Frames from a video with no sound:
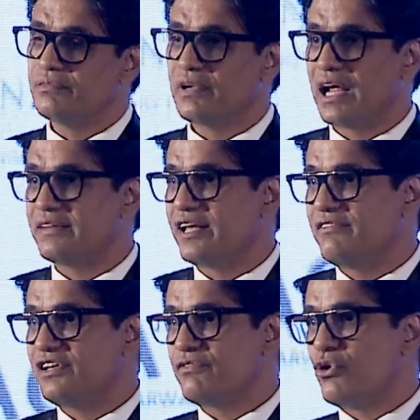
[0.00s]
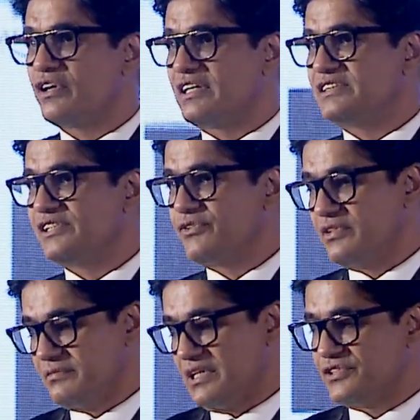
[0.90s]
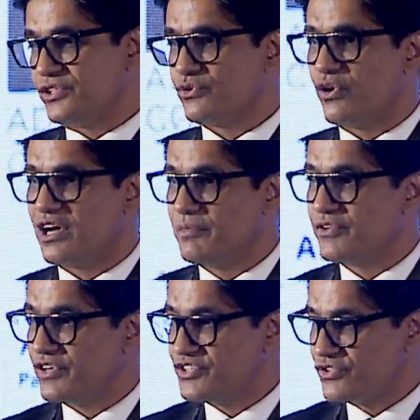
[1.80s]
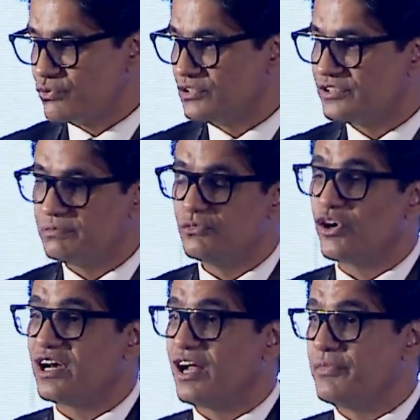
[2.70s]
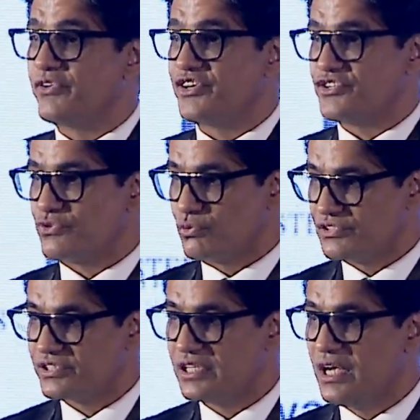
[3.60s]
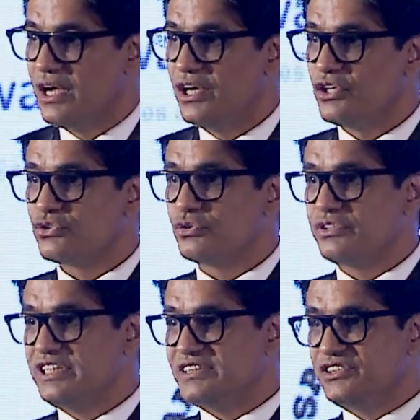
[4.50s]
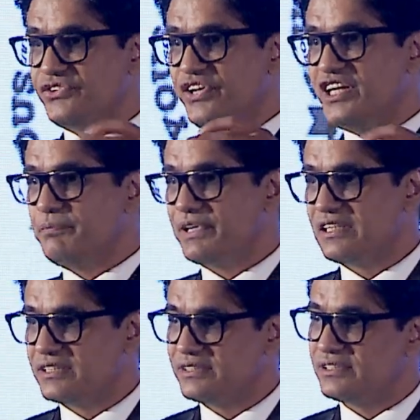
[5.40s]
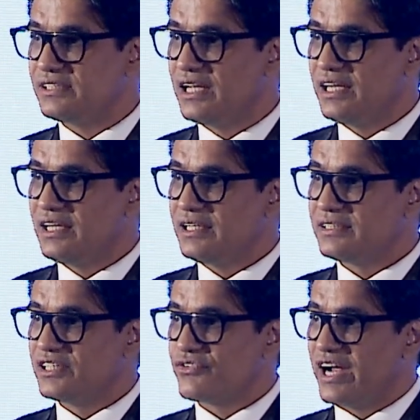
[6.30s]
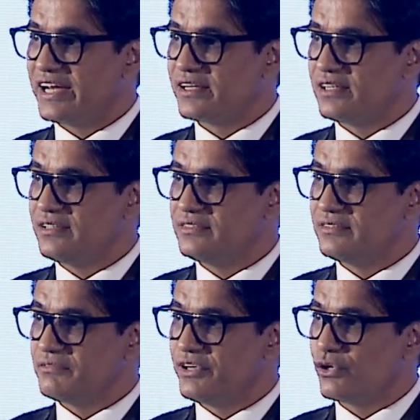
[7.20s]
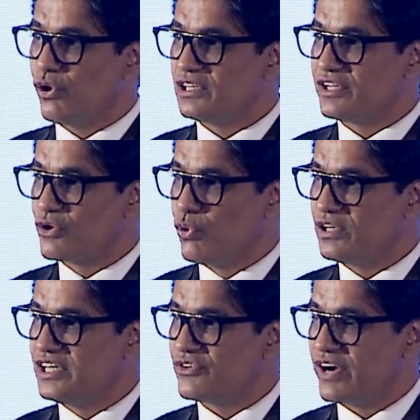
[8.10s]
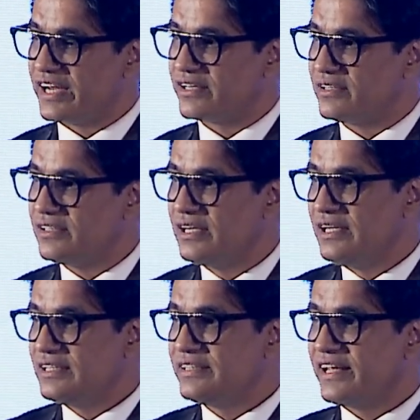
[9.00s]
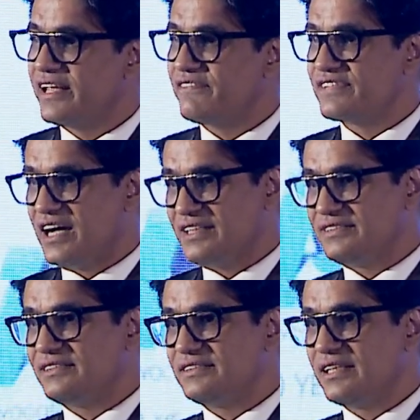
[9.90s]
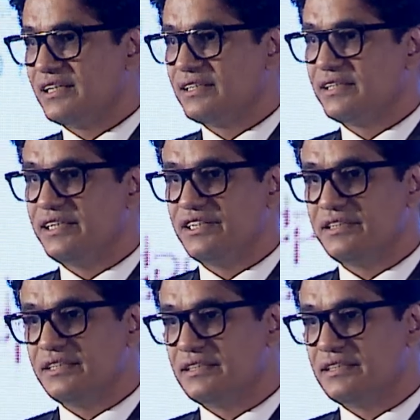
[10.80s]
and then we have got UNCITRAL arbitration rules, model arbitration rules. So these 3 pillars, the triangle we call the golden triangle, they gives us the